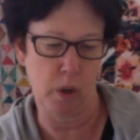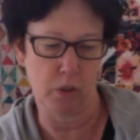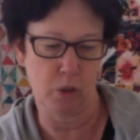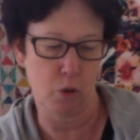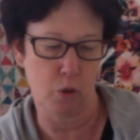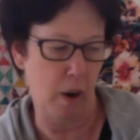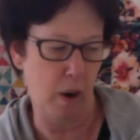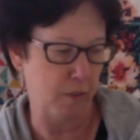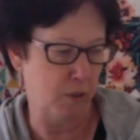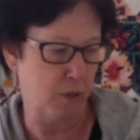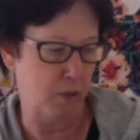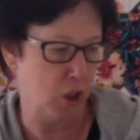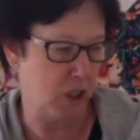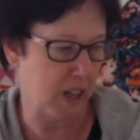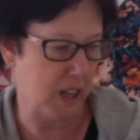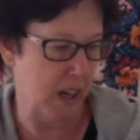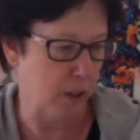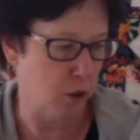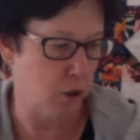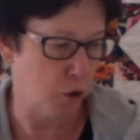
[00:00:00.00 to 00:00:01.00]
So I've just
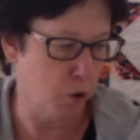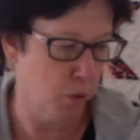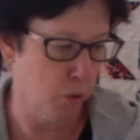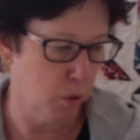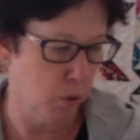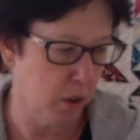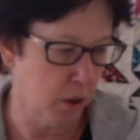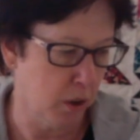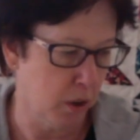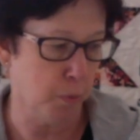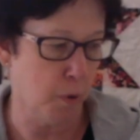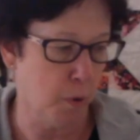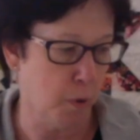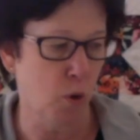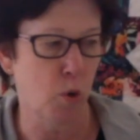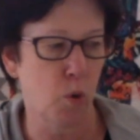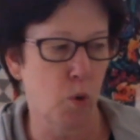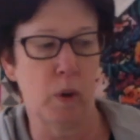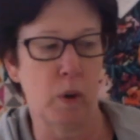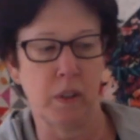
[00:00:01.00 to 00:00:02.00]
got 2 little throw
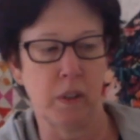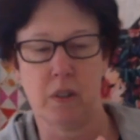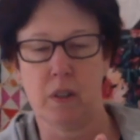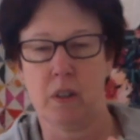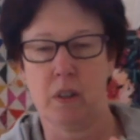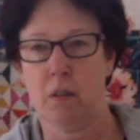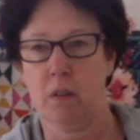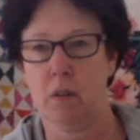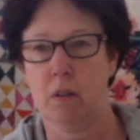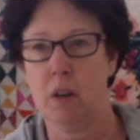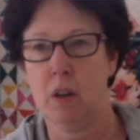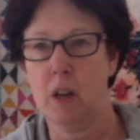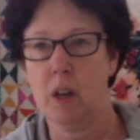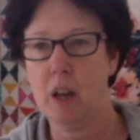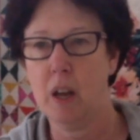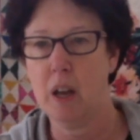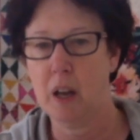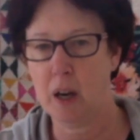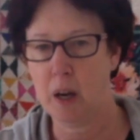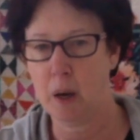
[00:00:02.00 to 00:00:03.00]
quilts here
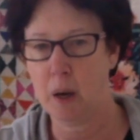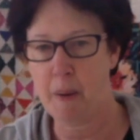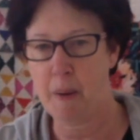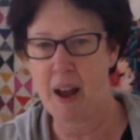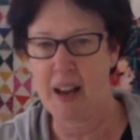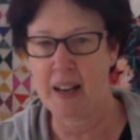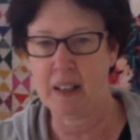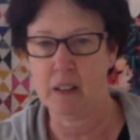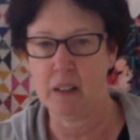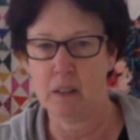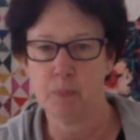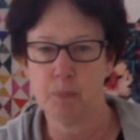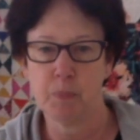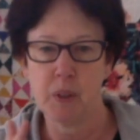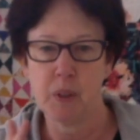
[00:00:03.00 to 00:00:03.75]
in a pile.